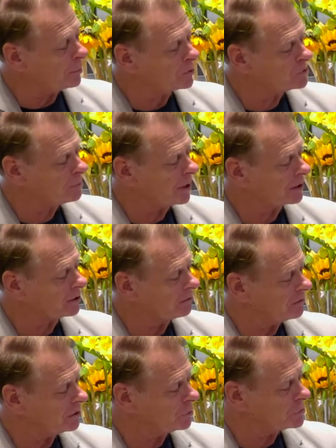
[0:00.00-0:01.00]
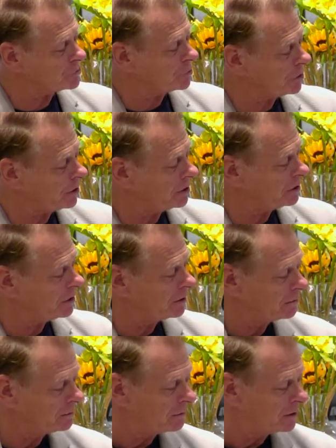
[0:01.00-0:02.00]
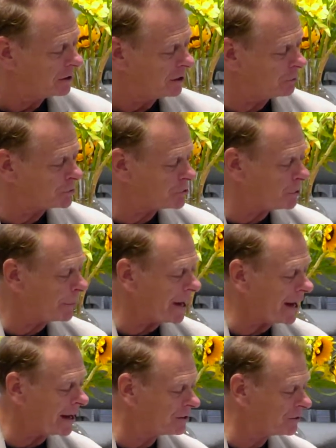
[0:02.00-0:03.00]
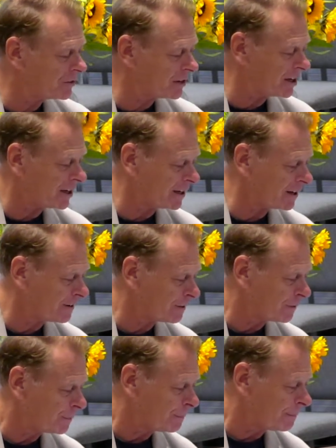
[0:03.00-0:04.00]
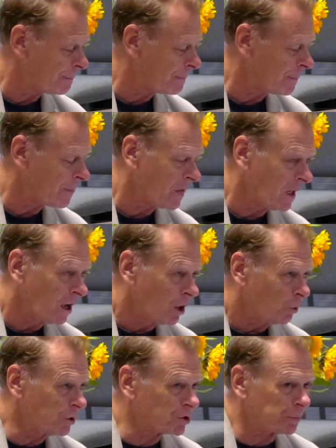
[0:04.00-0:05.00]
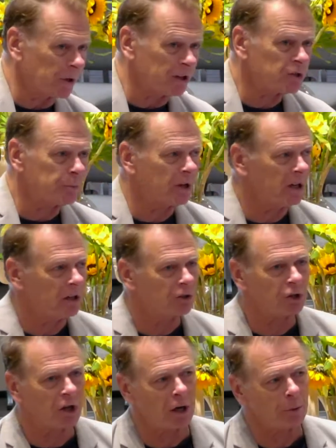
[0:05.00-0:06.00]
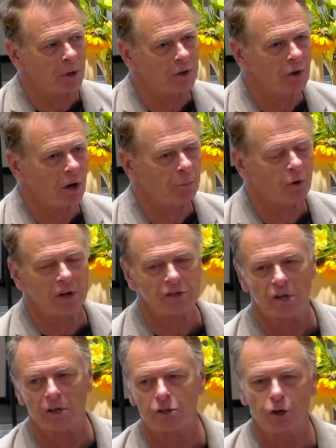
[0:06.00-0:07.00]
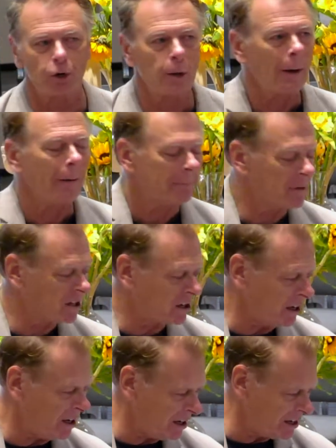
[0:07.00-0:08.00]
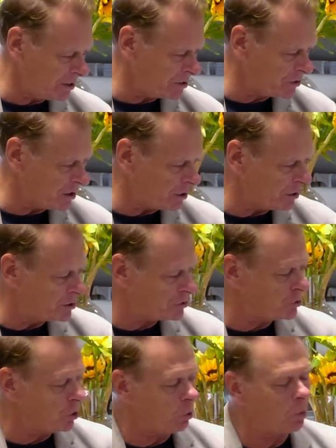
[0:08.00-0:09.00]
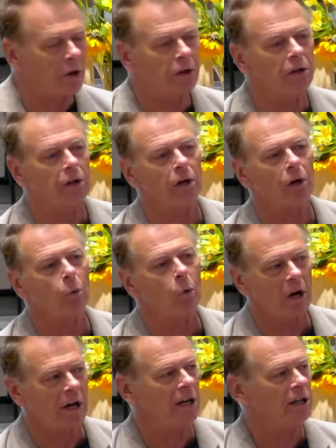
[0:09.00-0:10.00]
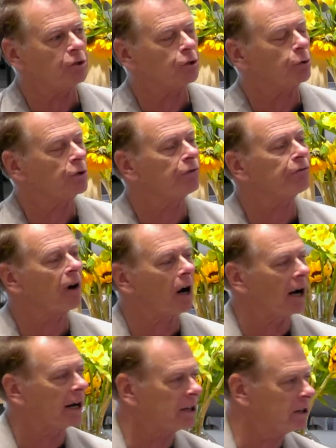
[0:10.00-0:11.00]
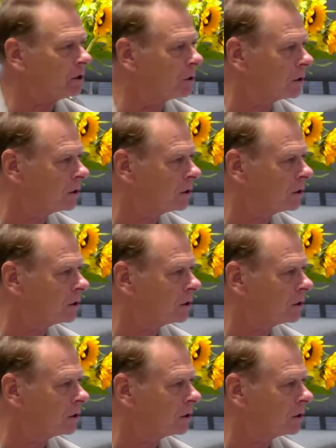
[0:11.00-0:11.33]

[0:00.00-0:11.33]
perspective, it was good. It wasn't a bad thing. Which brings me to kind of my thought process here, because there is no one way to define